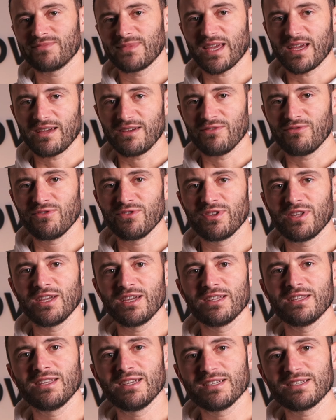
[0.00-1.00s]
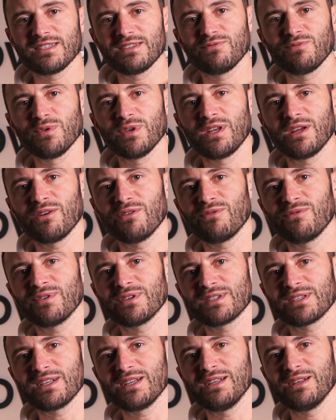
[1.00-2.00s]
Yeah, if you think this video
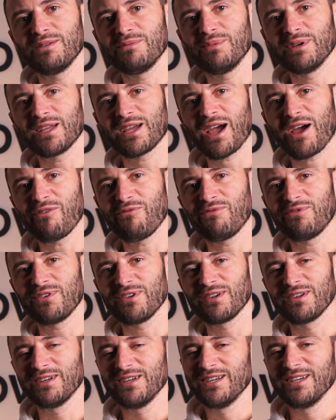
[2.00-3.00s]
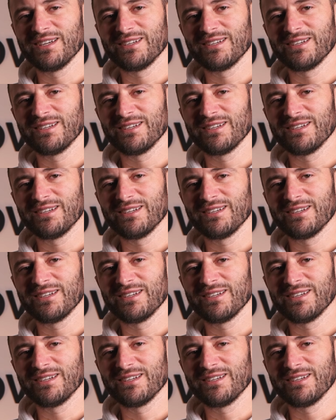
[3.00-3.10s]
was a little bit helpful,